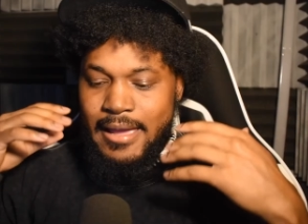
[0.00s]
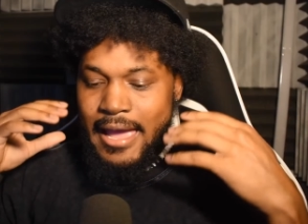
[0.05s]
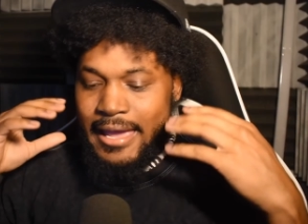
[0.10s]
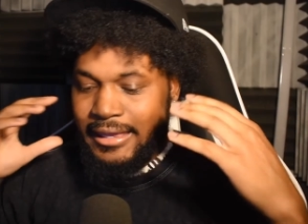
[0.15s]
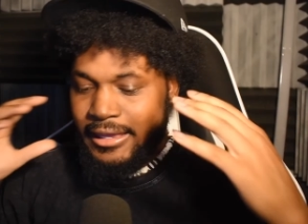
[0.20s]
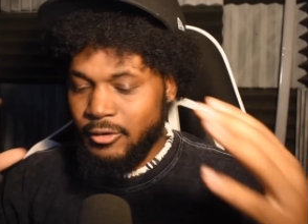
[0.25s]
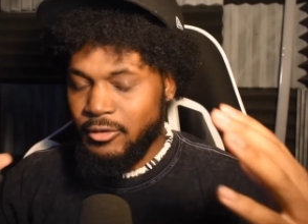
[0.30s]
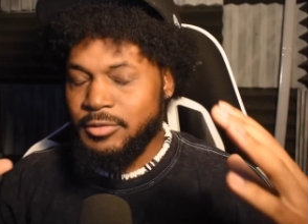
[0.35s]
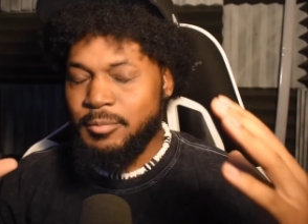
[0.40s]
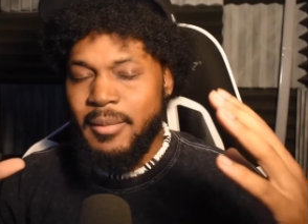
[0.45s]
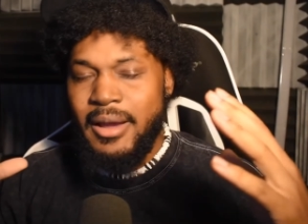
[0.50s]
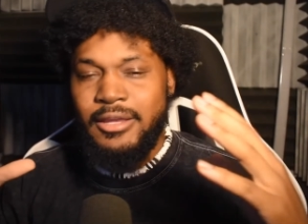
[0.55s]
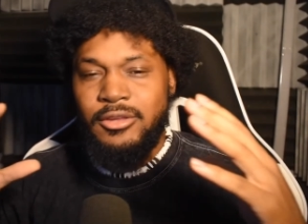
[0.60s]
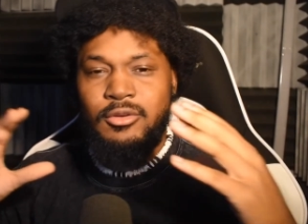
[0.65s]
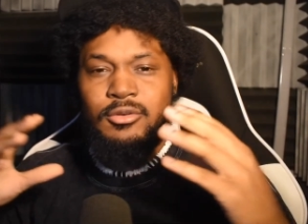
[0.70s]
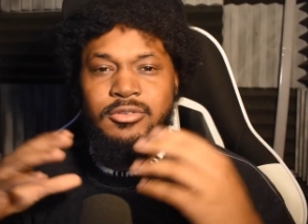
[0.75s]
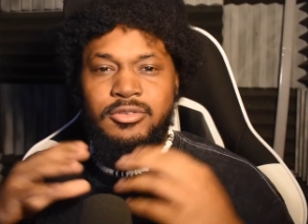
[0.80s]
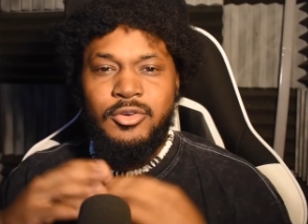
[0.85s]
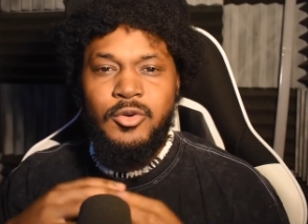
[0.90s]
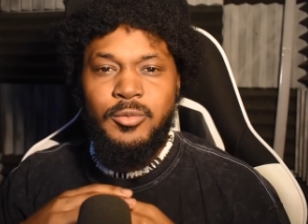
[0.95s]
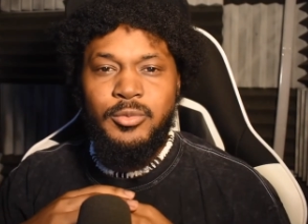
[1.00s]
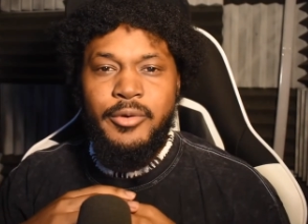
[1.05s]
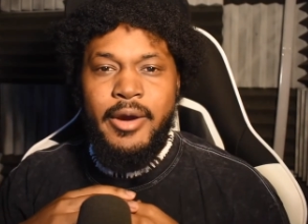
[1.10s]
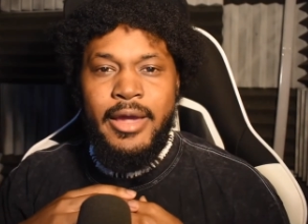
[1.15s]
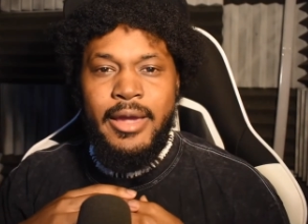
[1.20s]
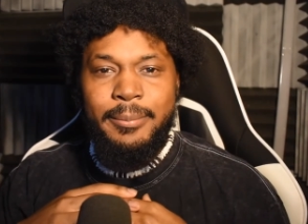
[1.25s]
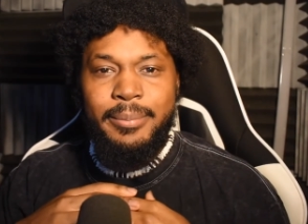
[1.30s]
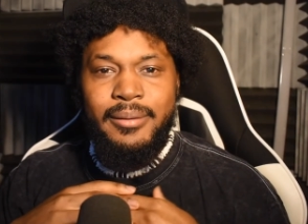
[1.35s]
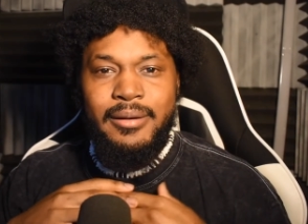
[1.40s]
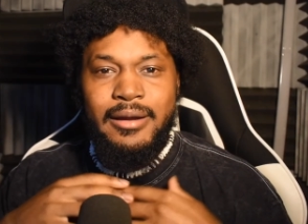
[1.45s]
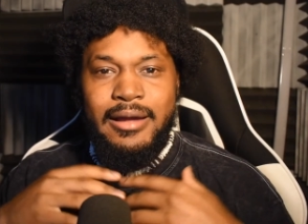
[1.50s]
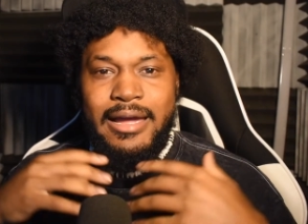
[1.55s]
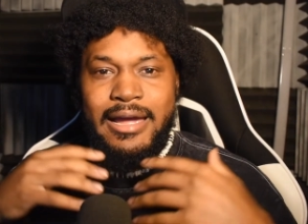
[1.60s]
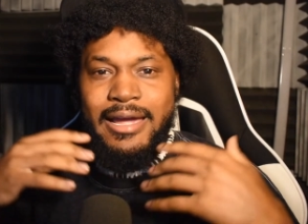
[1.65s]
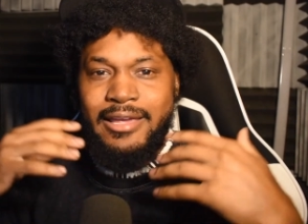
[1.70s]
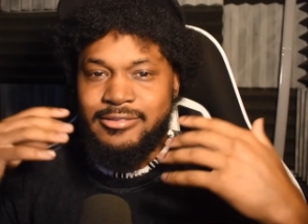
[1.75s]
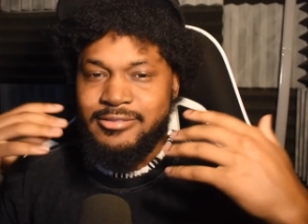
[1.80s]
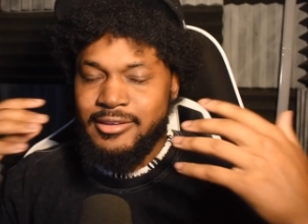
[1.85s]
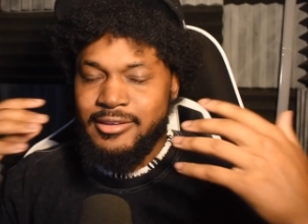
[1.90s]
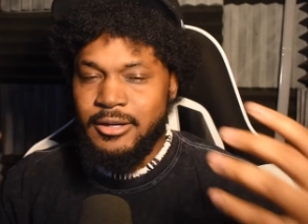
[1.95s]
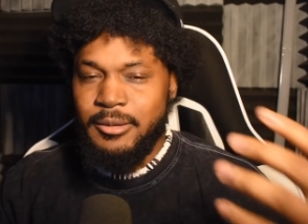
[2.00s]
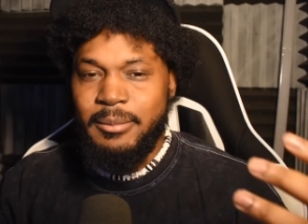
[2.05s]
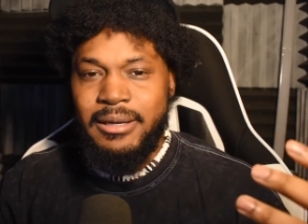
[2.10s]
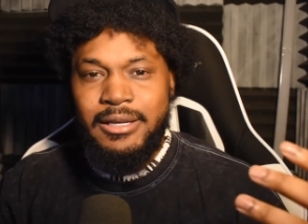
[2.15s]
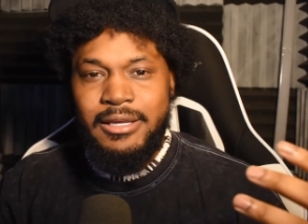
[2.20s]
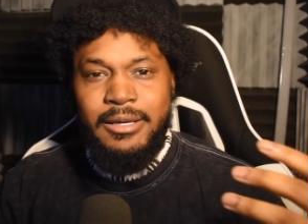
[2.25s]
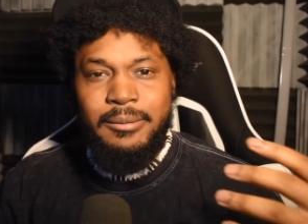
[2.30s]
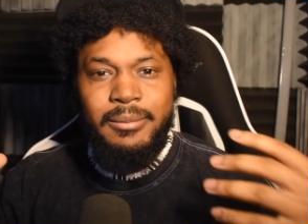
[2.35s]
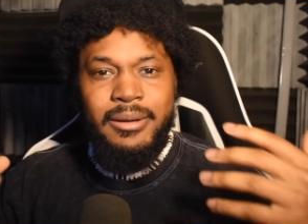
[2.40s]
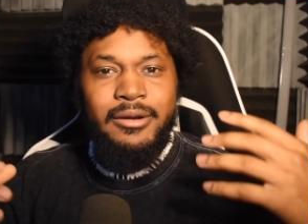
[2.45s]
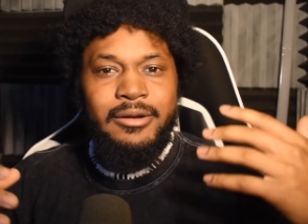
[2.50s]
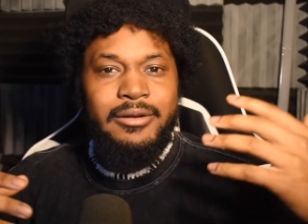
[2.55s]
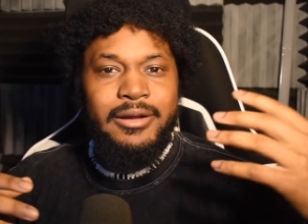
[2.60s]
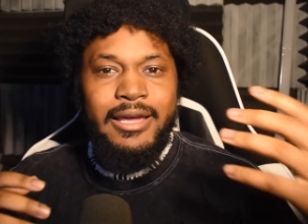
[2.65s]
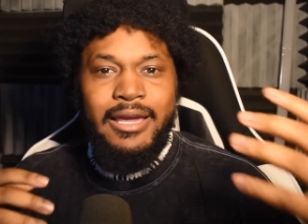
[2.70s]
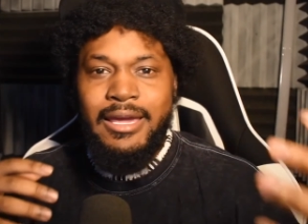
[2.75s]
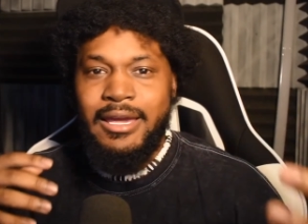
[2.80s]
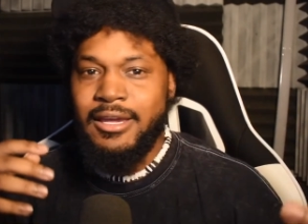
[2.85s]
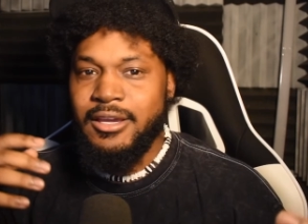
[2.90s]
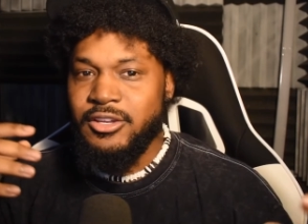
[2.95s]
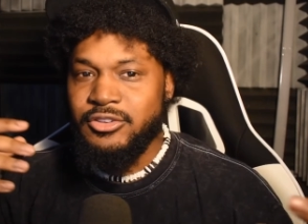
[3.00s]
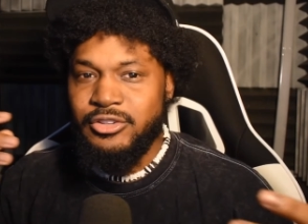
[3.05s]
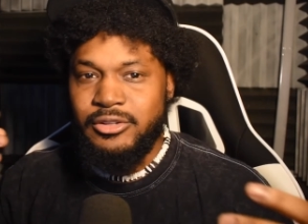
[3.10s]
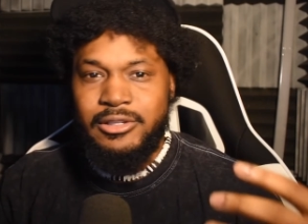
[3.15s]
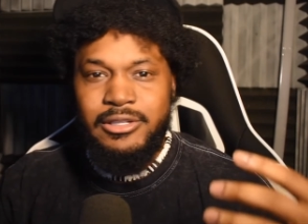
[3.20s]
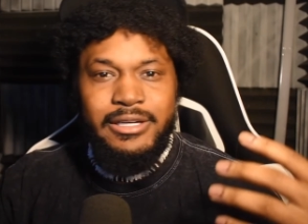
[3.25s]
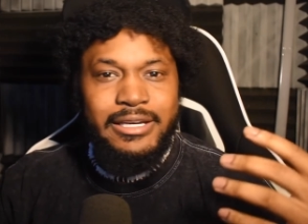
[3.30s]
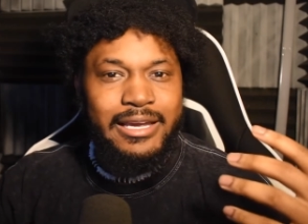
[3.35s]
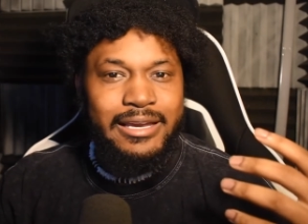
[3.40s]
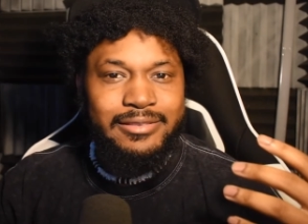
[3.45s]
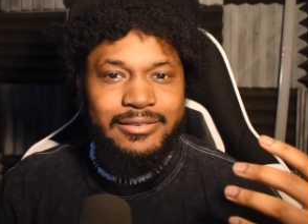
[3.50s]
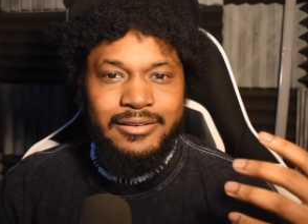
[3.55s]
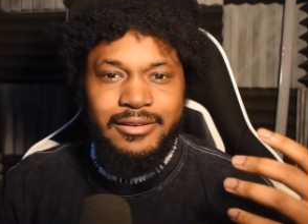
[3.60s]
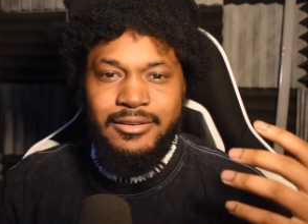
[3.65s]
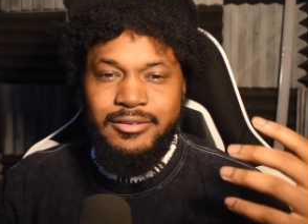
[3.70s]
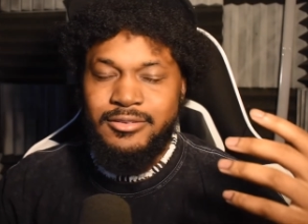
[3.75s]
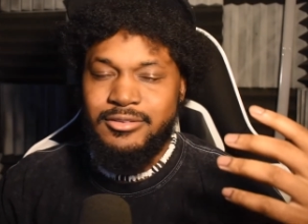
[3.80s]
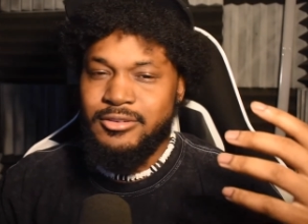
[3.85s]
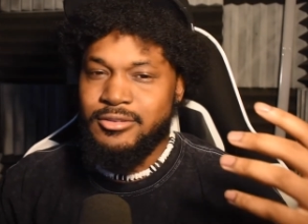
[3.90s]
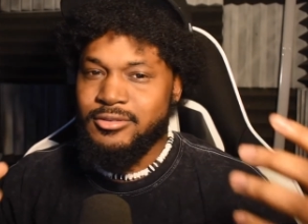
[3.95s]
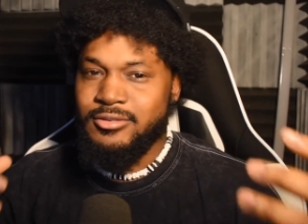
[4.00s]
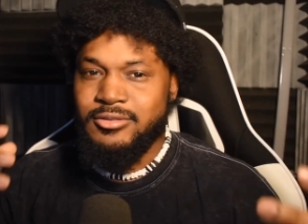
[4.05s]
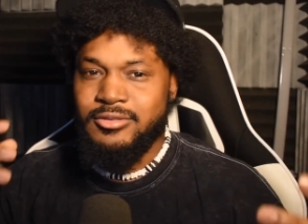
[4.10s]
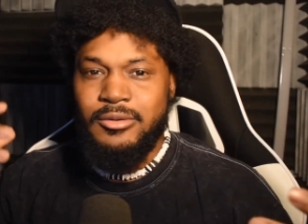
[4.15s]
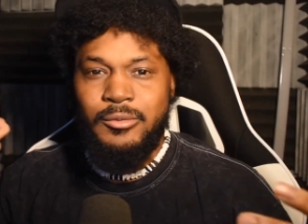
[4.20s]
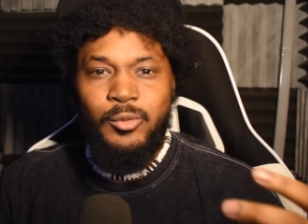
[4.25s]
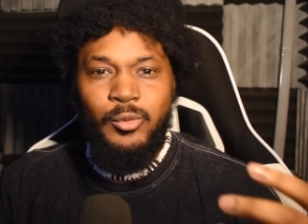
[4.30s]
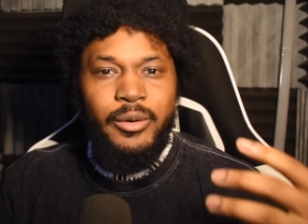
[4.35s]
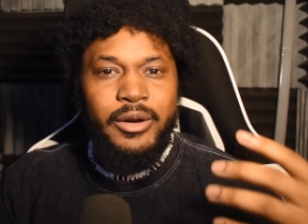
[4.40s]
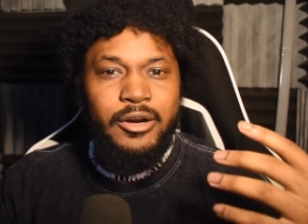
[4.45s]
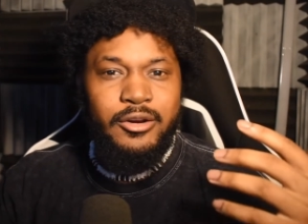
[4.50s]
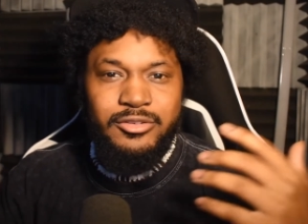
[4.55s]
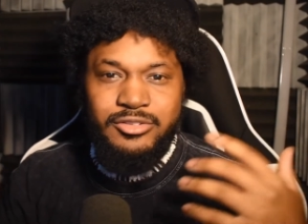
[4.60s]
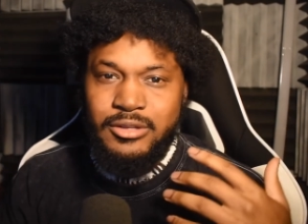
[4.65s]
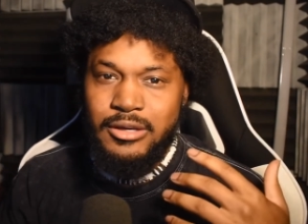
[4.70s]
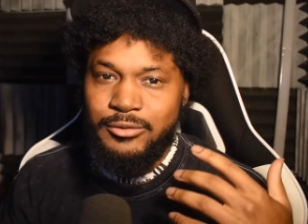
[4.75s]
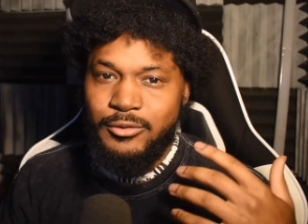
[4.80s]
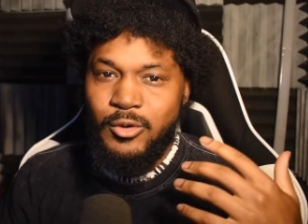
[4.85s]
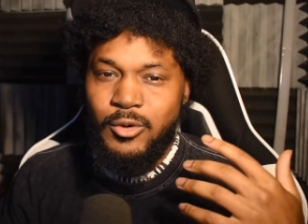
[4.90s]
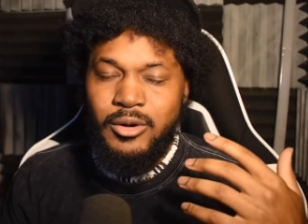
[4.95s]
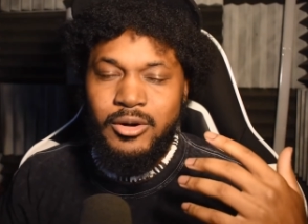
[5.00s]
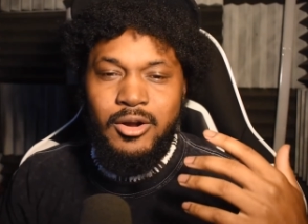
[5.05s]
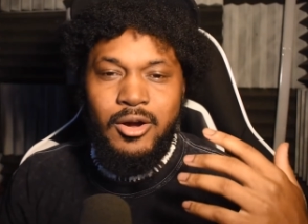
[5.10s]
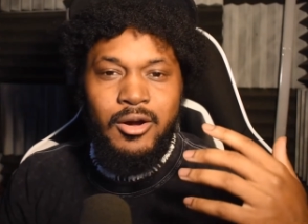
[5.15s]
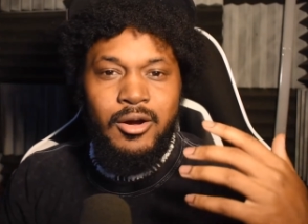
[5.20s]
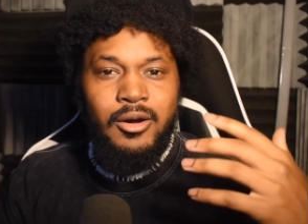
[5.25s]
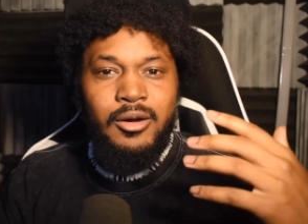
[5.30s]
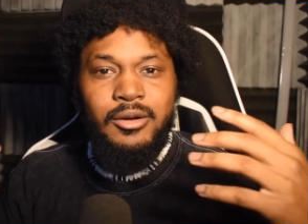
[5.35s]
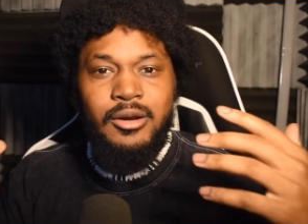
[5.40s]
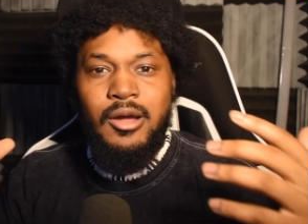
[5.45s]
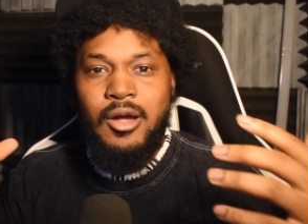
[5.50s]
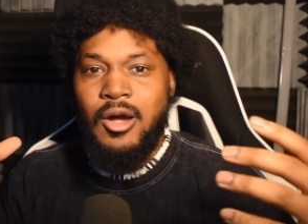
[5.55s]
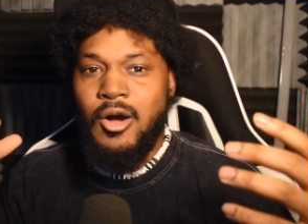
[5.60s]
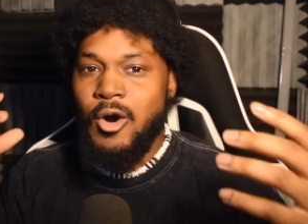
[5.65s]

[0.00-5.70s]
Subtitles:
I get with my YouTube rep. I send him an email. Hey, could you look at this? This is some weird stuff going on.